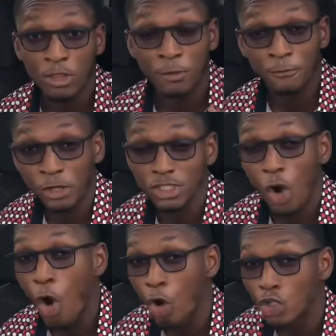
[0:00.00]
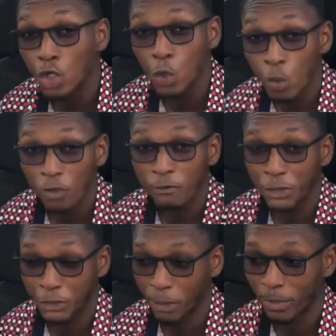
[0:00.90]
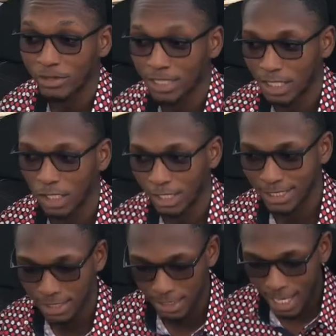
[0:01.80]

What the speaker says: the first uncool feature about this car is